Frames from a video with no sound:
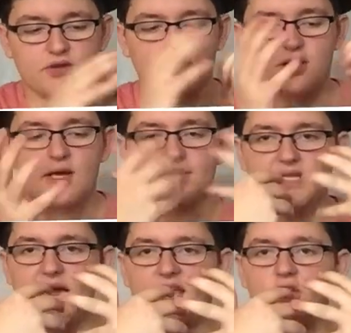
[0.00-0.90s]
and they're going to keep
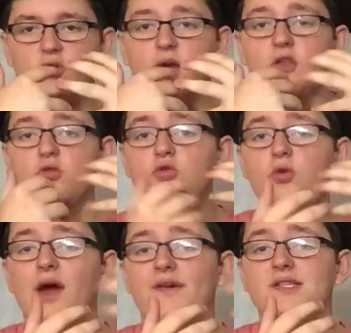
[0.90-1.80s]
attacking you. And you
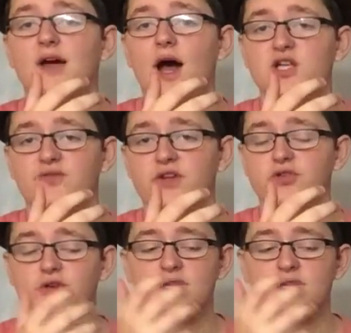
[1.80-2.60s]
do have a dodge feature.